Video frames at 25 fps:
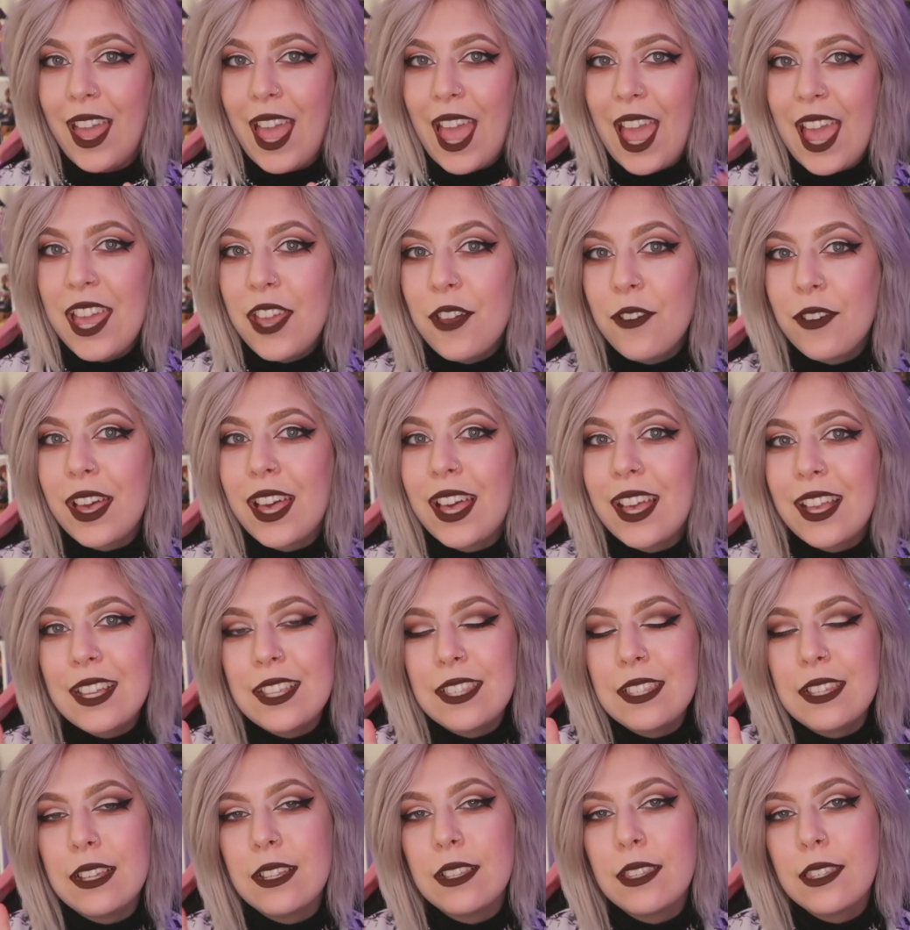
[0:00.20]
Hey you
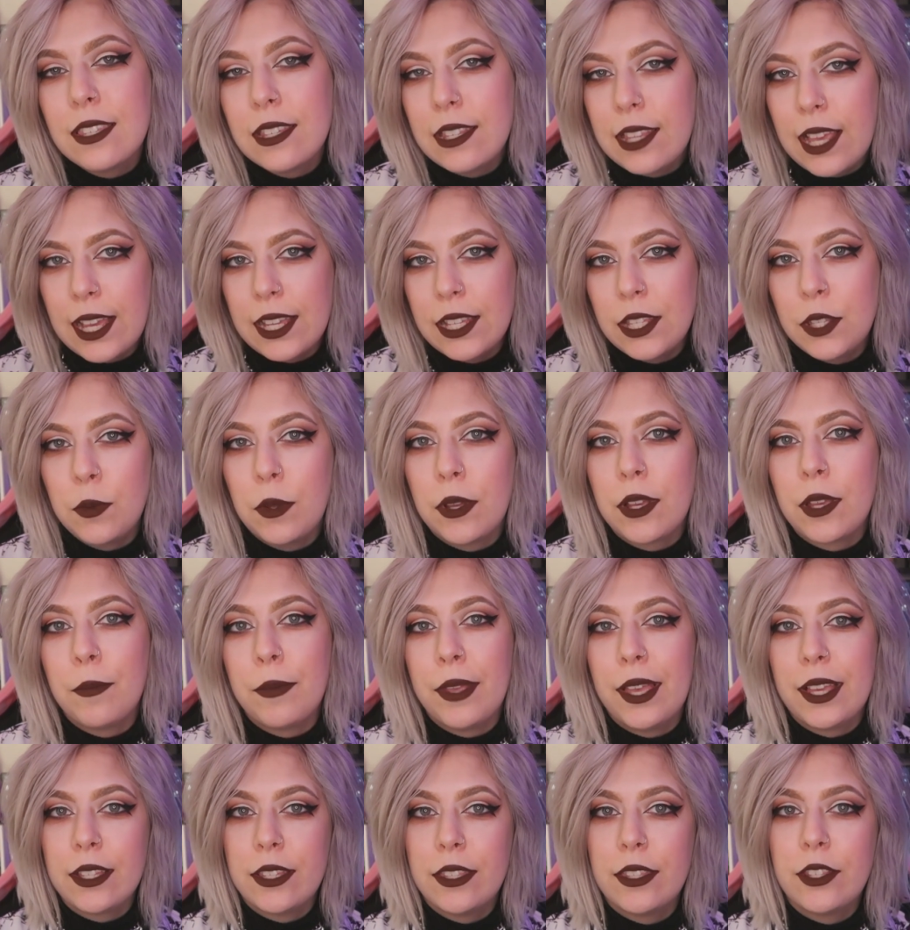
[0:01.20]
guys, it's Celeste. Welcome
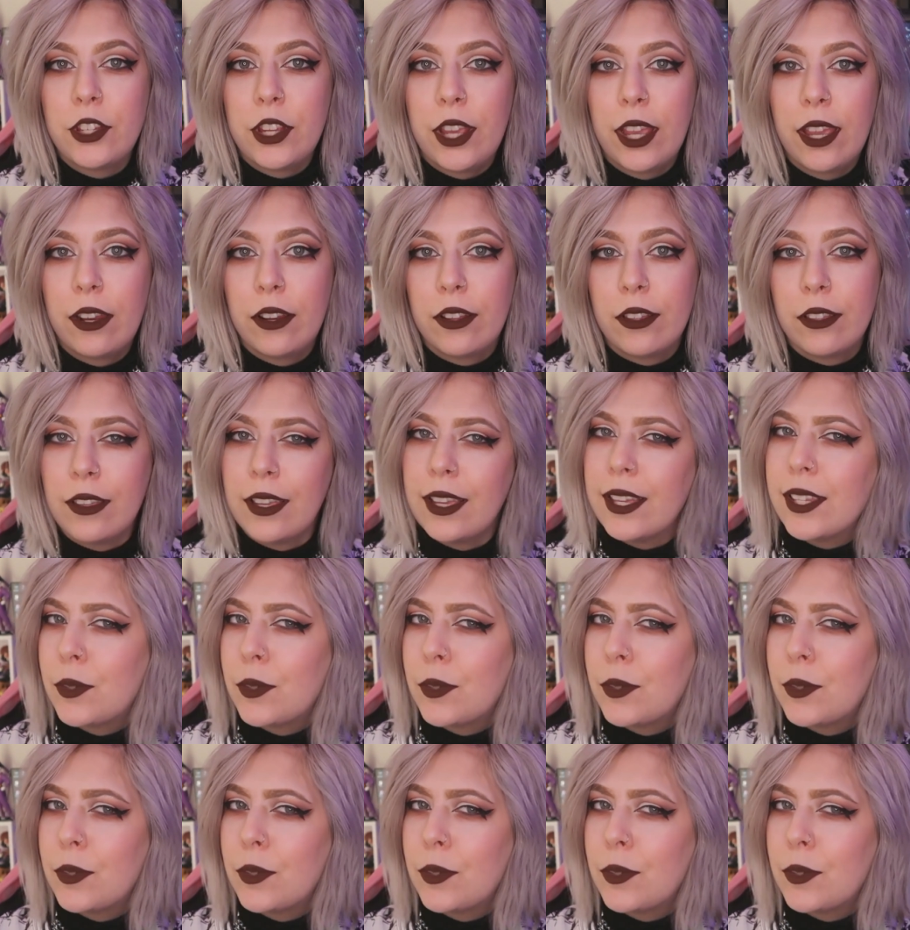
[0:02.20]
back to the channel.